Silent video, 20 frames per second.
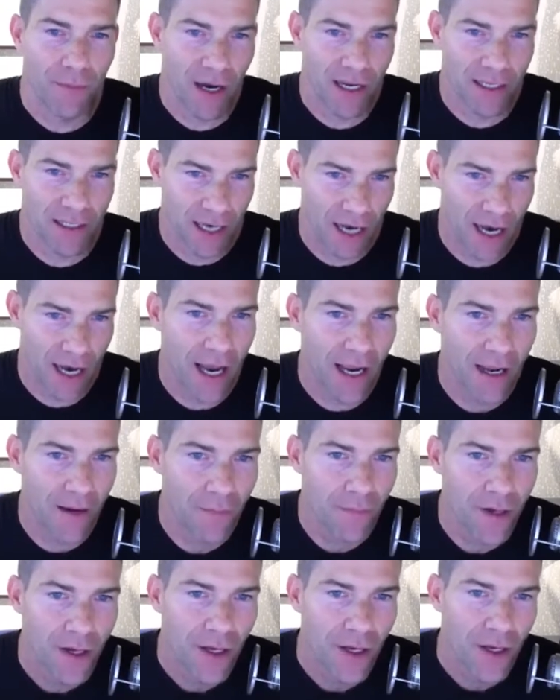my
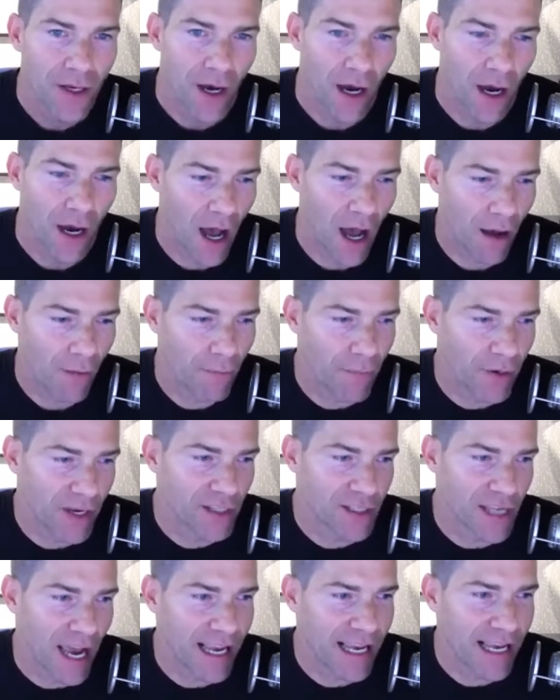time,
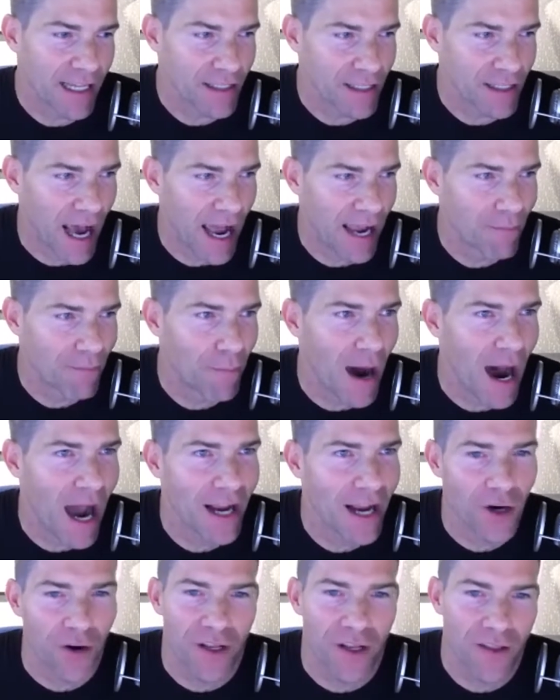because I
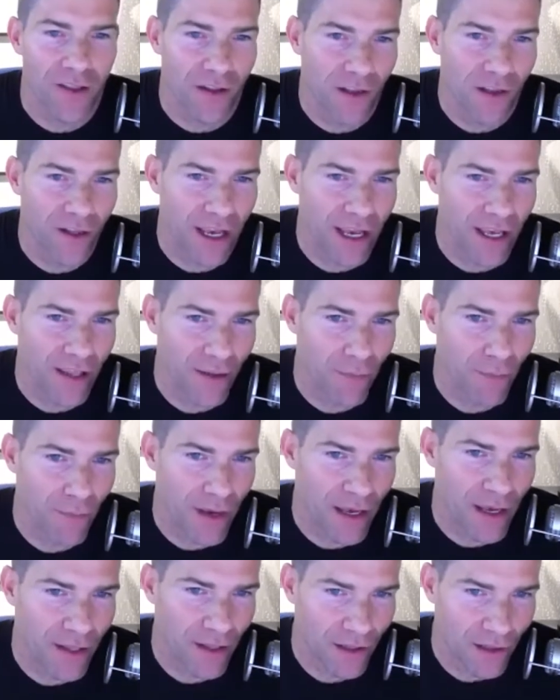minor in the
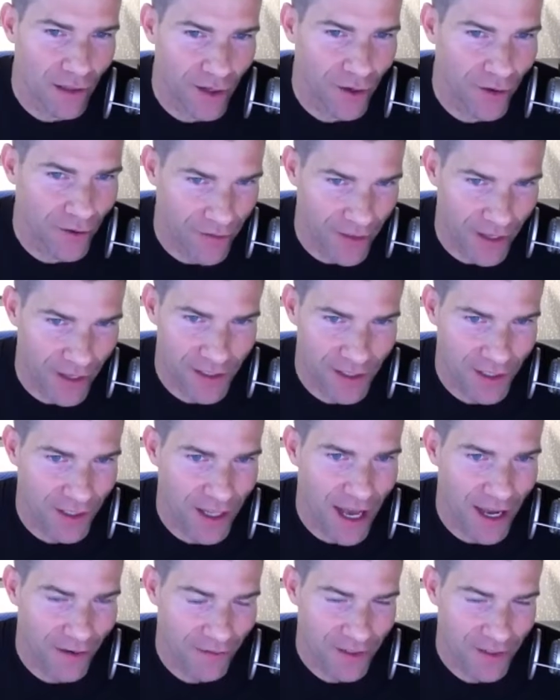little things a
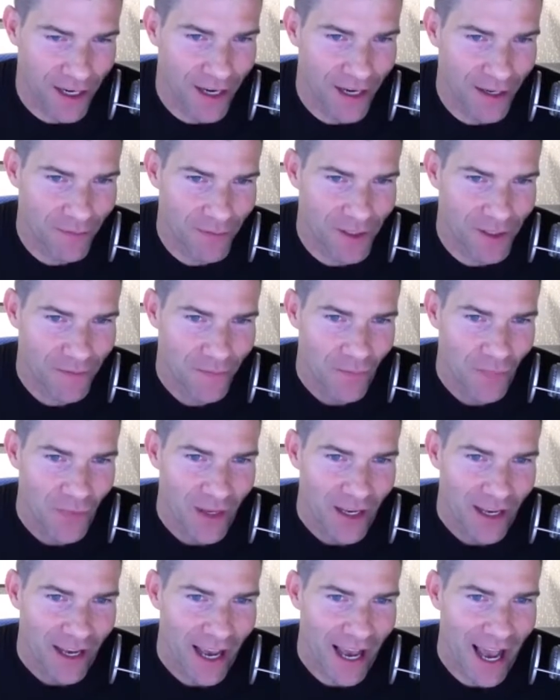lot of times.
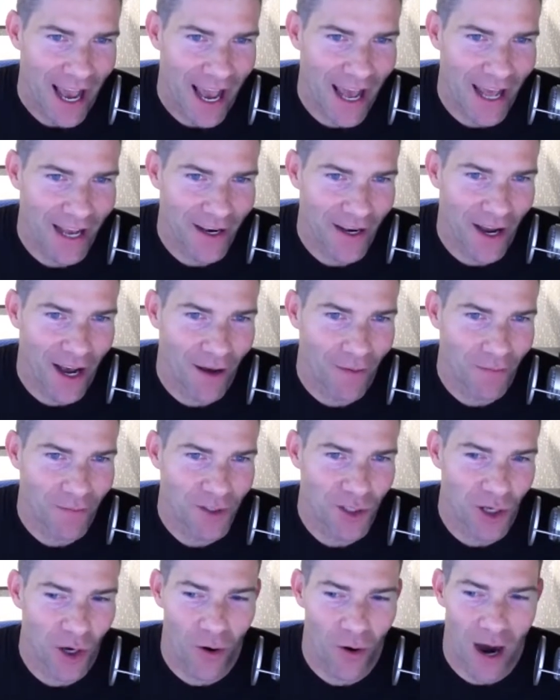And
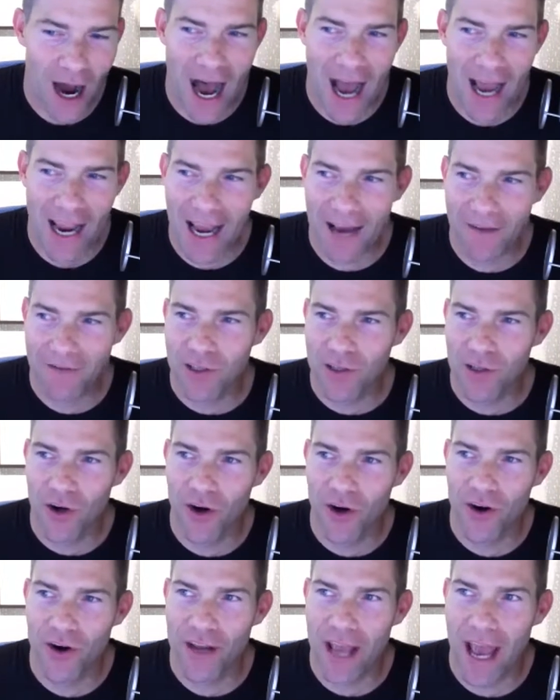so I have to
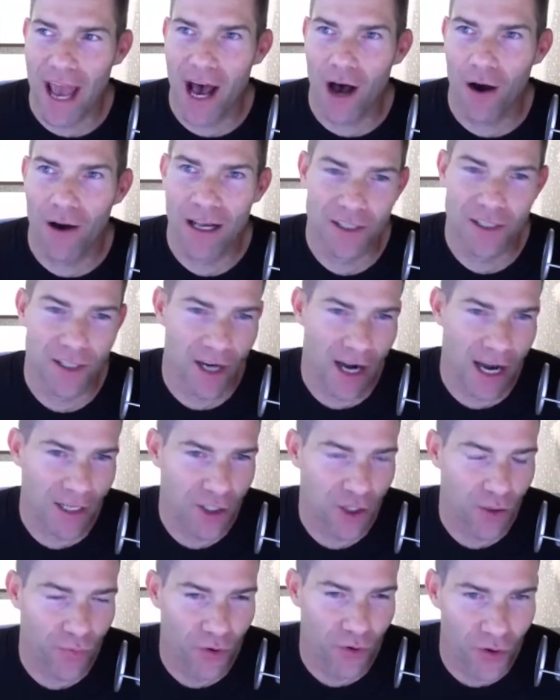learn how, as an
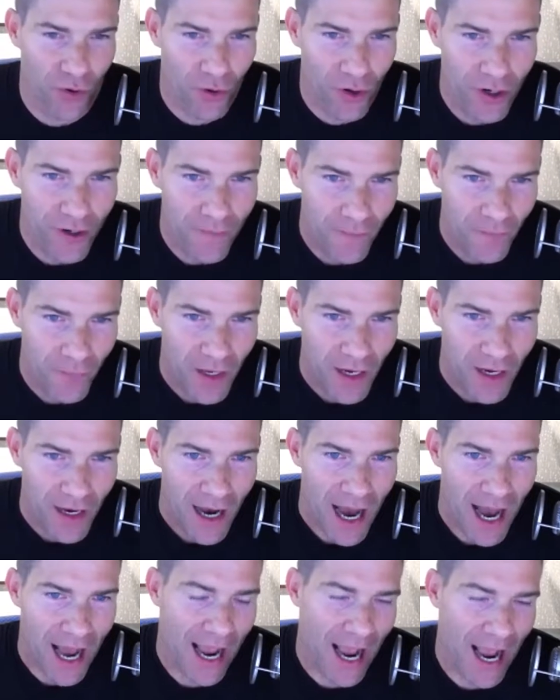entrepreneur,
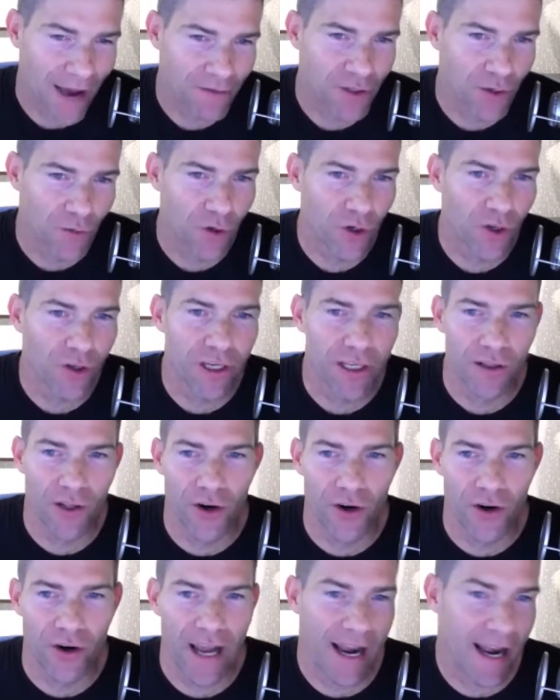I have to really
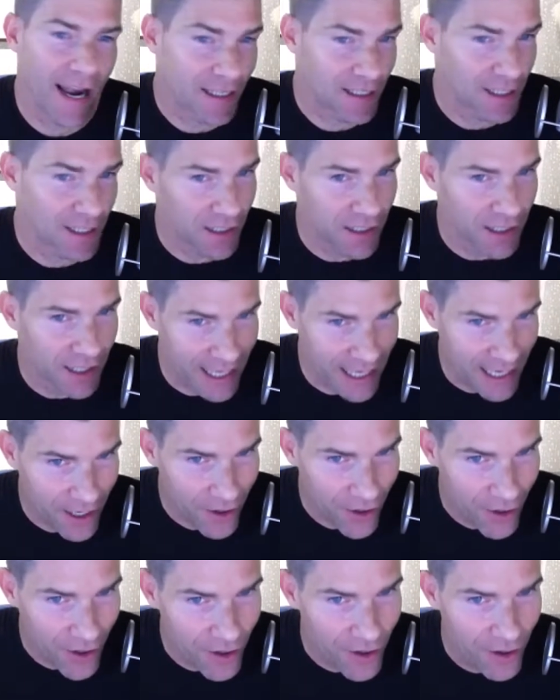learn. And as a
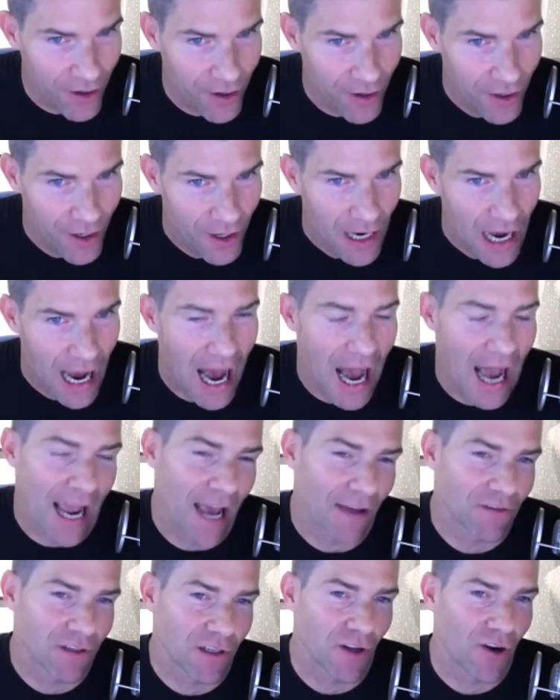leader, I
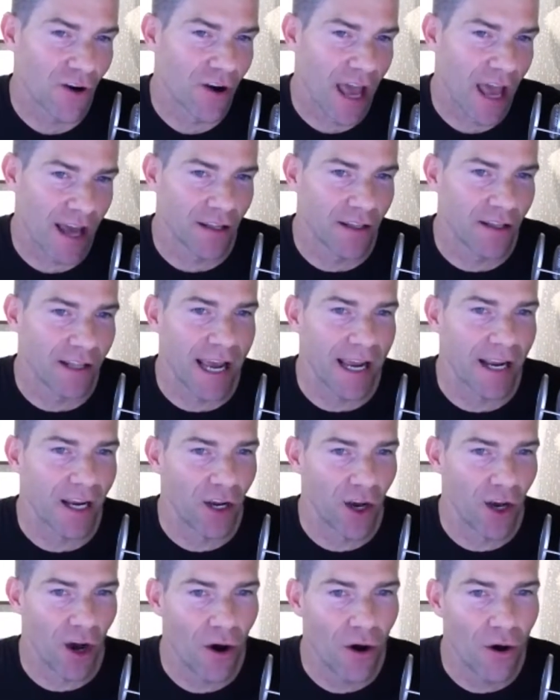have to learn how to let
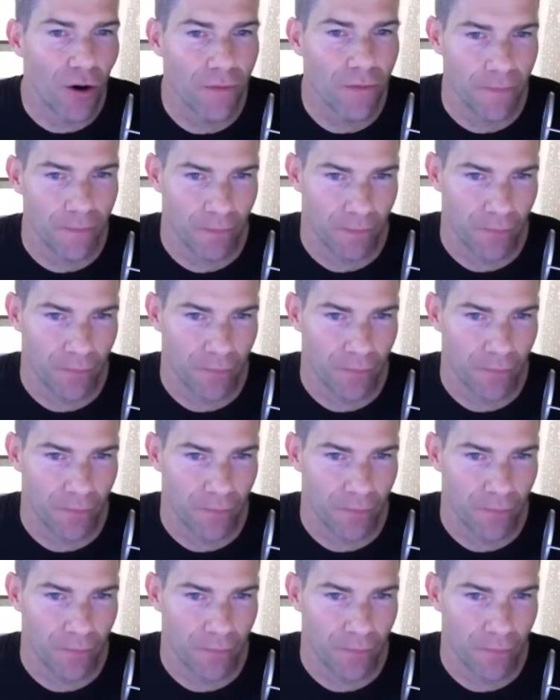go